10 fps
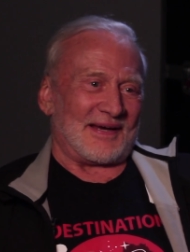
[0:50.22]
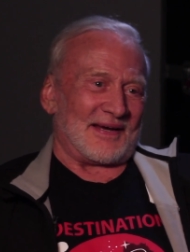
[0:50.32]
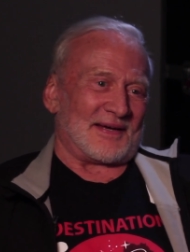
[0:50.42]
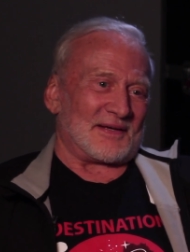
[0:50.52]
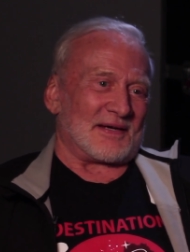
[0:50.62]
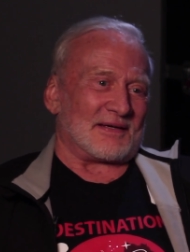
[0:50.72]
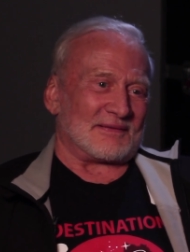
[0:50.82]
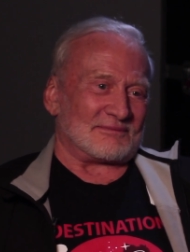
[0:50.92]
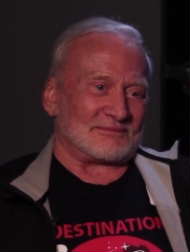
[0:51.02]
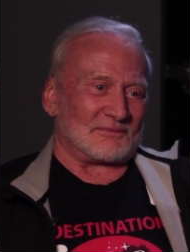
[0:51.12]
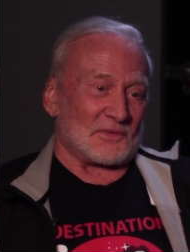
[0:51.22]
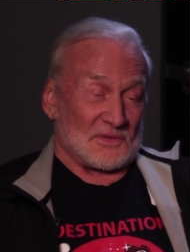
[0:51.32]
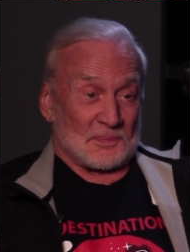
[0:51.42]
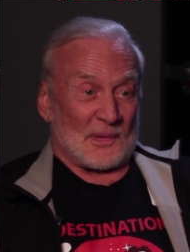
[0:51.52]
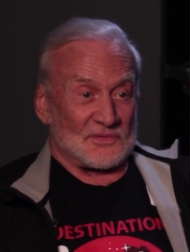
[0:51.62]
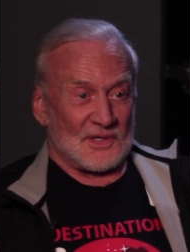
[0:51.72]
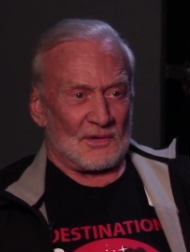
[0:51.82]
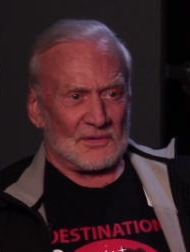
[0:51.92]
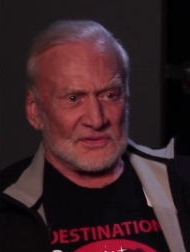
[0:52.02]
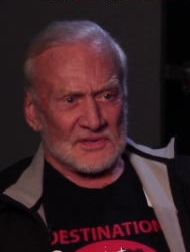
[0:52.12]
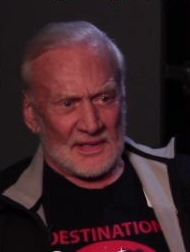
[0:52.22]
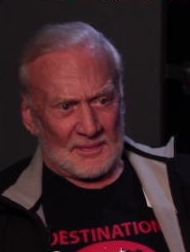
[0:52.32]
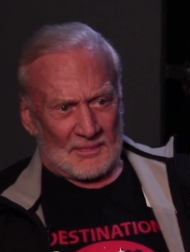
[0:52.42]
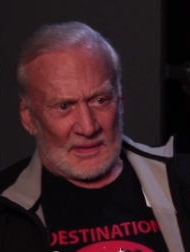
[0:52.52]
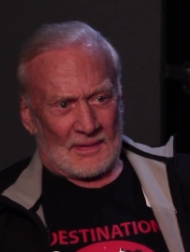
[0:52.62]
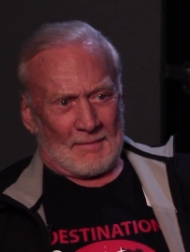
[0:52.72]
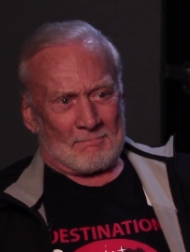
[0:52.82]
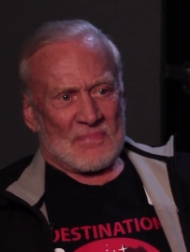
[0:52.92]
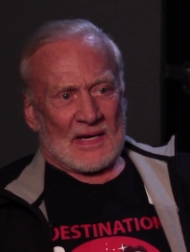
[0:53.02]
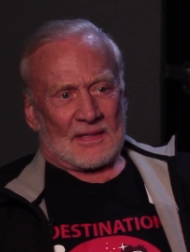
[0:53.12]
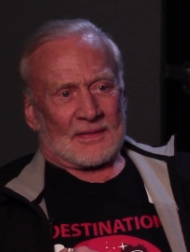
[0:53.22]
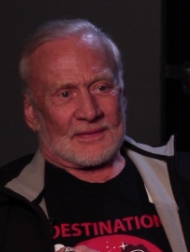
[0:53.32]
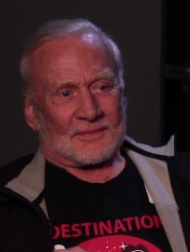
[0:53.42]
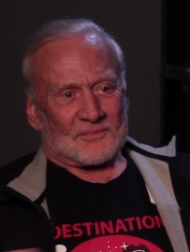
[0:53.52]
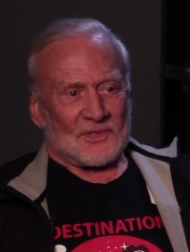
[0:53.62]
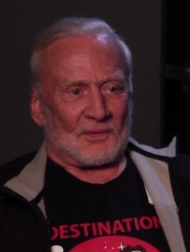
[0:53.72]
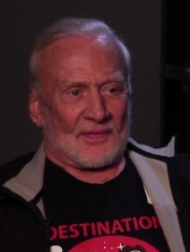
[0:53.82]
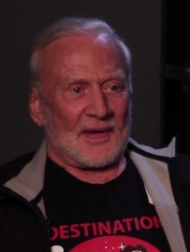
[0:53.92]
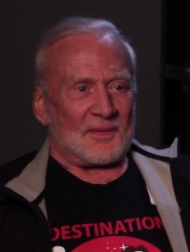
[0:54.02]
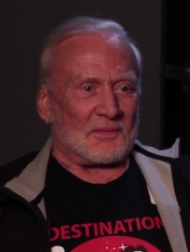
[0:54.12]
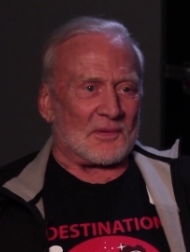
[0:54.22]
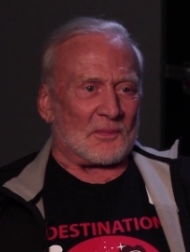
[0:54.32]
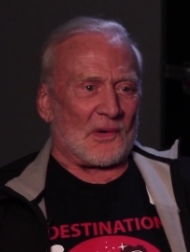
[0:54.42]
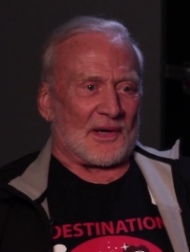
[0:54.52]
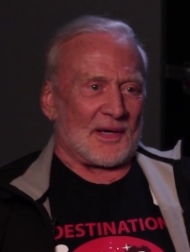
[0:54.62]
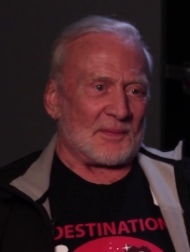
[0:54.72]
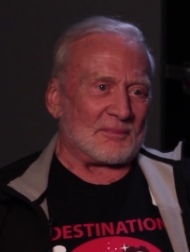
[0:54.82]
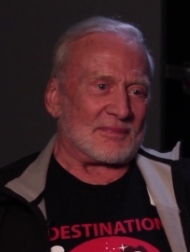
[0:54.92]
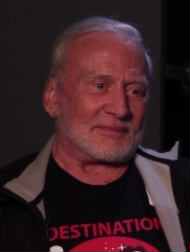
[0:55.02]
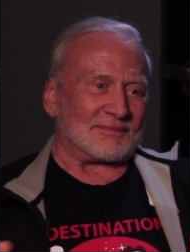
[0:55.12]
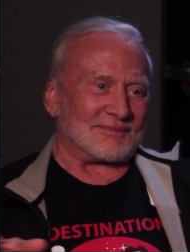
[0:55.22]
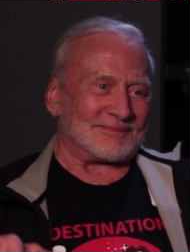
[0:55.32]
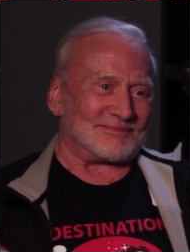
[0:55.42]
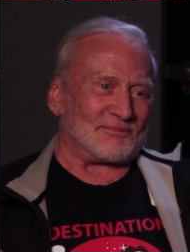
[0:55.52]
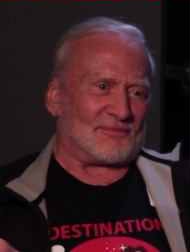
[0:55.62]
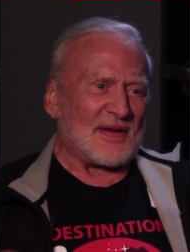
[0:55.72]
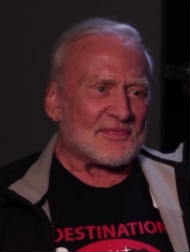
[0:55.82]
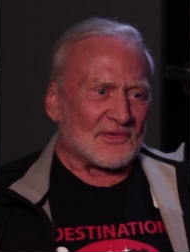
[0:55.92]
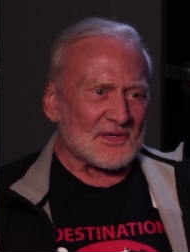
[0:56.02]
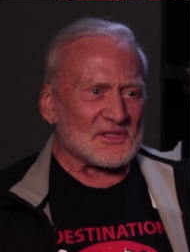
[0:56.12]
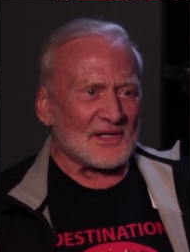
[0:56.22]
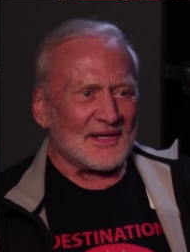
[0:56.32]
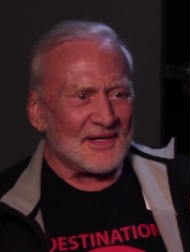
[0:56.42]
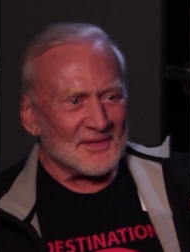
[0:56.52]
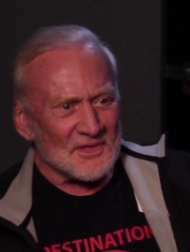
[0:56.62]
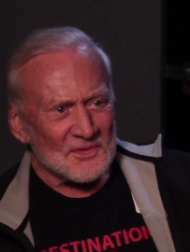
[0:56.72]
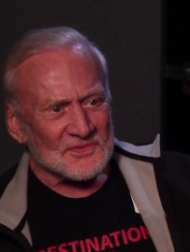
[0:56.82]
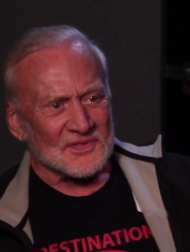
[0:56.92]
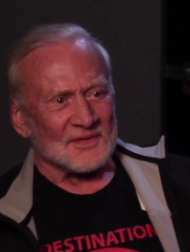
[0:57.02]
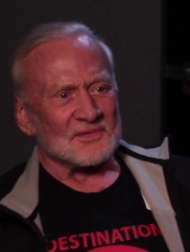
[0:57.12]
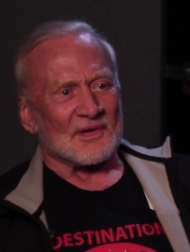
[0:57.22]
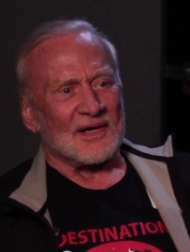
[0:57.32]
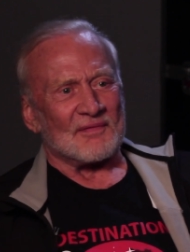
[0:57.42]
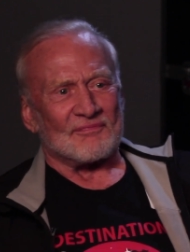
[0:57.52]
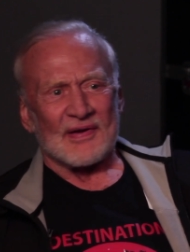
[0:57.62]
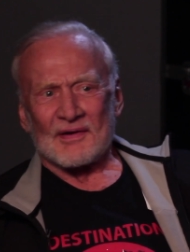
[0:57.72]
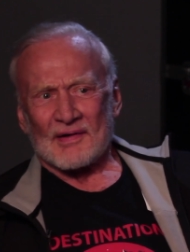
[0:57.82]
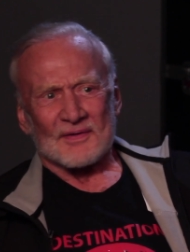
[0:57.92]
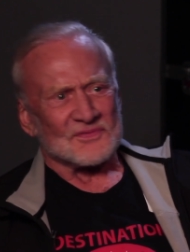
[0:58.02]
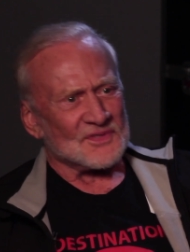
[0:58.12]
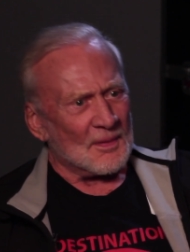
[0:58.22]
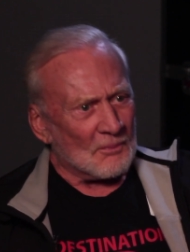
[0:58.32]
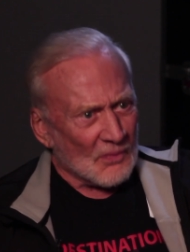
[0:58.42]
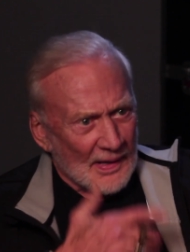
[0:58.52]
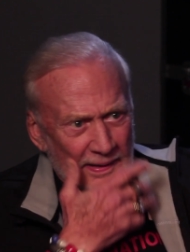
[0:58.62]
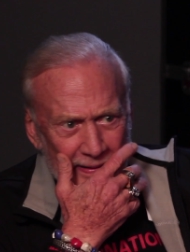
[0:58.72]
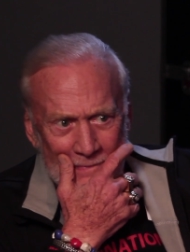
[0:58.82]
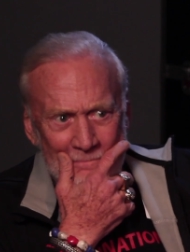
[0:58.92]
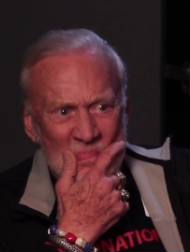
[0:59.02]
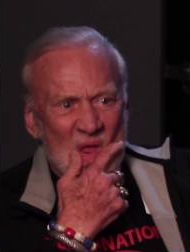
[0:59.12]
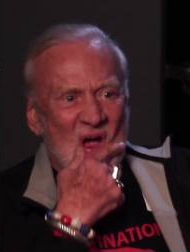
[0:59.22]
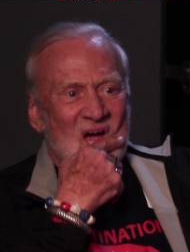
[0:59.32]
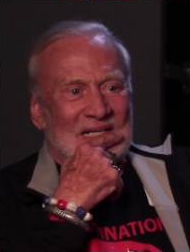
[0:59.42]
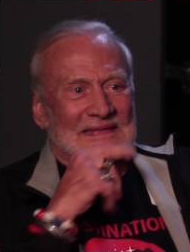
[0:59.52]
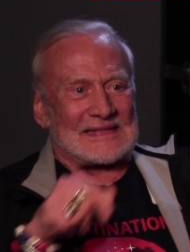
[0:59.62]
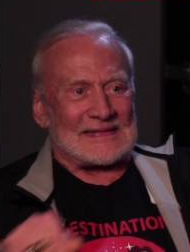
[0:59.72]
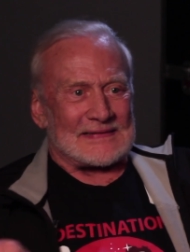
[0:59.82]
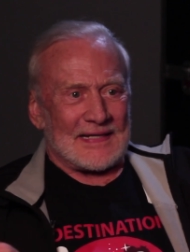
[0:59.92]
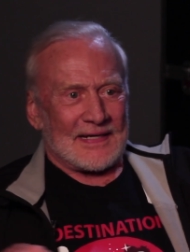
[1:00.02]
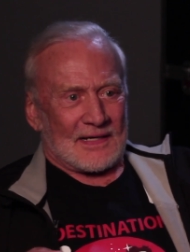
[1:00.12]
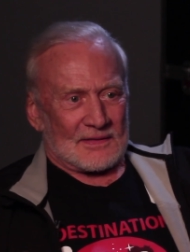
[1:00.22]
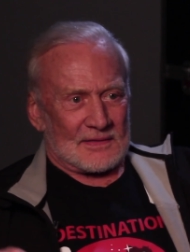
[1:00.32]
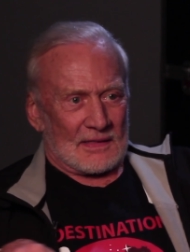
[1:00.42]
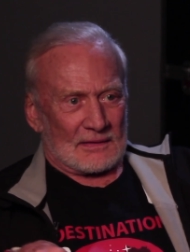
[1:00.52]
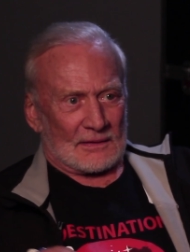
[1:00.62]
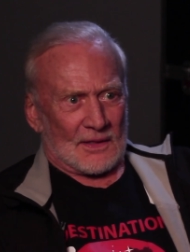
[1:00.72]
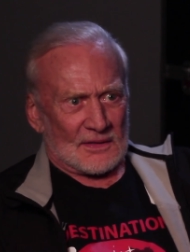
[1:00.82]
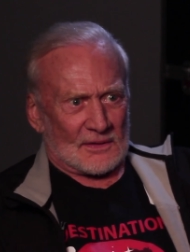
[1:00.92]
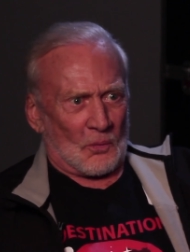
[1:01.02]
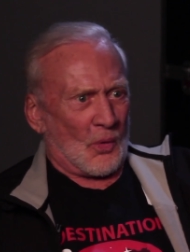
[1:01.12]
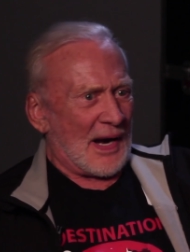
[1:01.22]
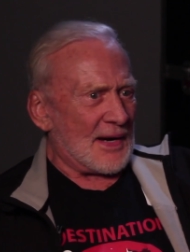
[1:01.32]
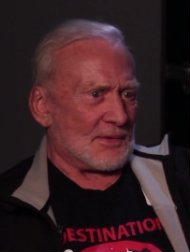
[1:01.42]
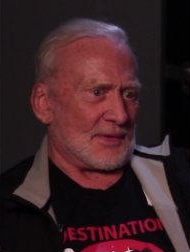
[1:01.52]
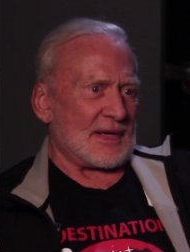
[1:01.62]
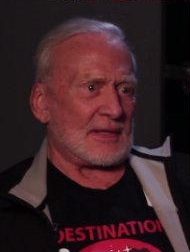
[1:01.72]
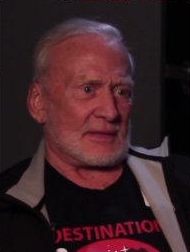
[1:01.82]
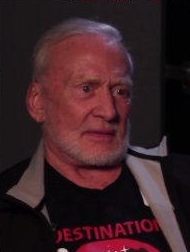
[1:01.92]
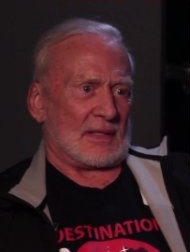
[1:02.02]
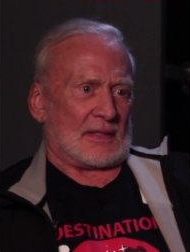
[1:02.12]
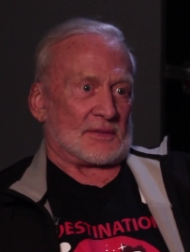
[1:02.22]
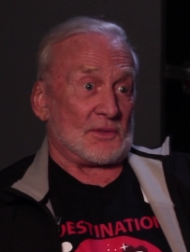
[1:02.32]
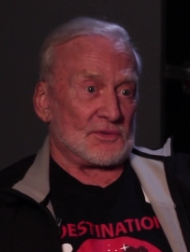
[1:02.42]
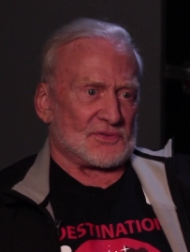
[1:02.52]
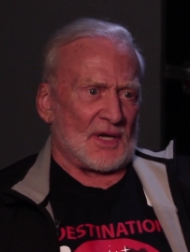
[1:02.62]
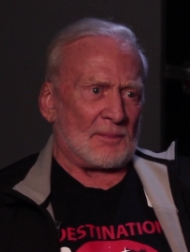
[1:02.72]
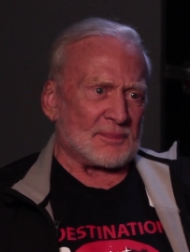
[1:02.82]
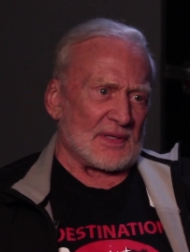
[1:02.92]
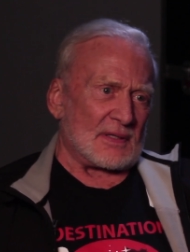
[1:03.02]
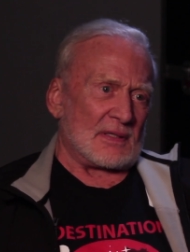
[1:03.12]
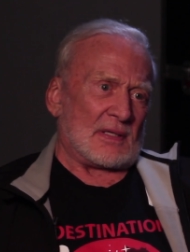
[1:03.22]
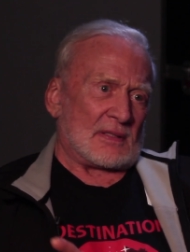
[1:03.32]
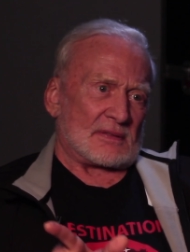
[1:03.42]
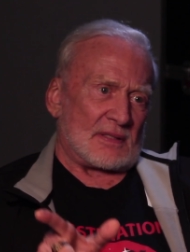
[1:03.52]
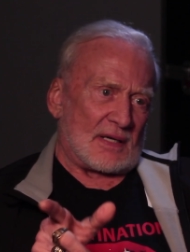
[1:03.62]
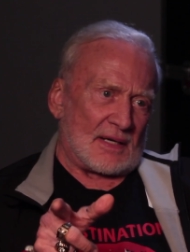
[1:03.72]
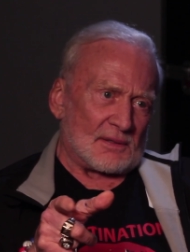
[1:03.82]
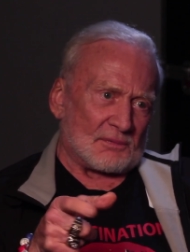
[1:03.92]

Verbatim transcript: and uh, we're supposed to go to sleep. So they were working feverishly in Houston trying to figure out some way that they could uh, look at the wiring and do something to get